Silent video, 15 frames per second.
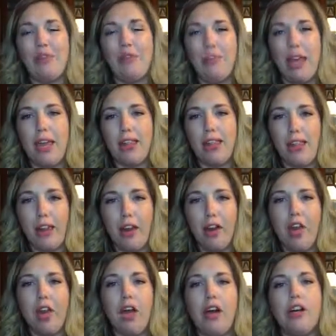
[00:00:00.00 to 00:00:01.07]
It will be in
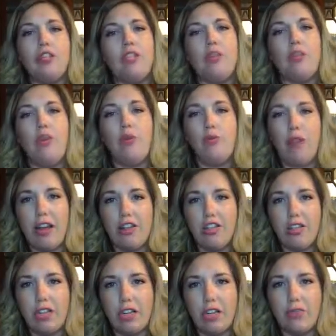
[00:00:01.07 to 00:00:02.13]
there. Also, if you've
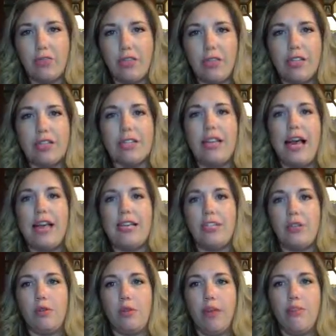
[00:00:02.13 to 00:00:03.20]
registered for this
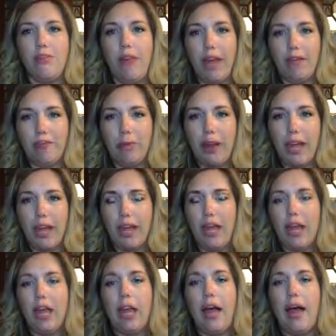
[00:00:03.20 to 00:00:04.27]
class through Eventbrite,
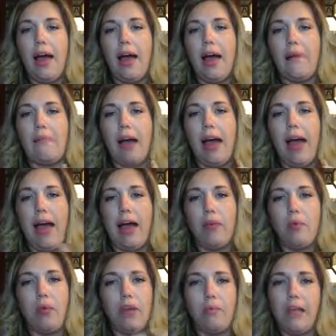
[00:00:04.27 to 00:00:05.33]

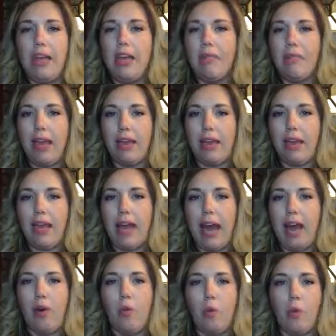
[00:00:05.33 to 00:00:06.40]
I will be emailing it
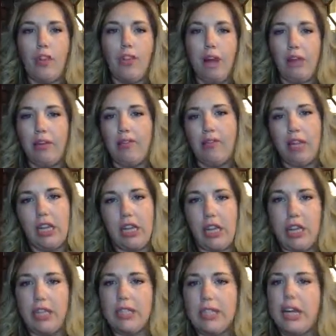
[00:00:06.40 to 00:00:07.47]
out with all of the
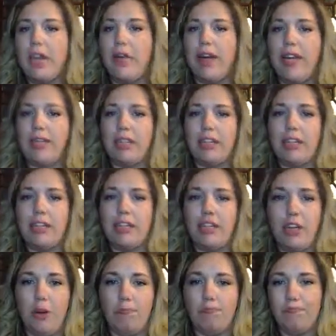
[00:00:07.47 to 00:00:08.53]
links that you guys need
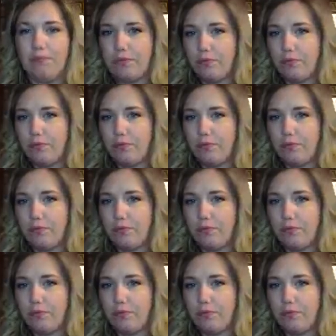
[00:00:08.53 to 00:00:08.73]
to.